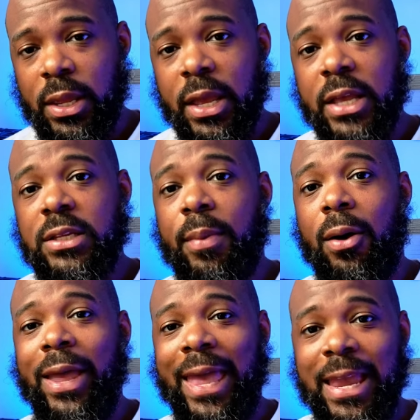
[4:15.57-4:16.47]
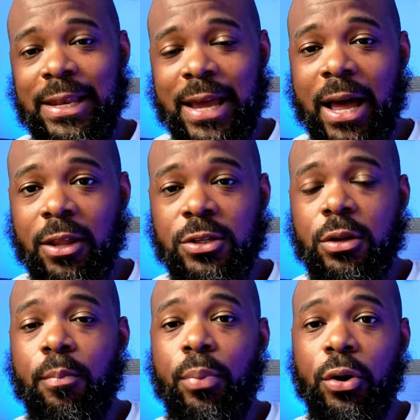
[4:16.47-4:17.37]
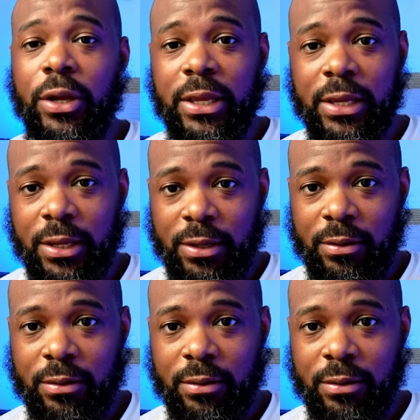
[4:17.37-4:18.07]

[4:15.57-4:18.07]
it's about $8 per gig.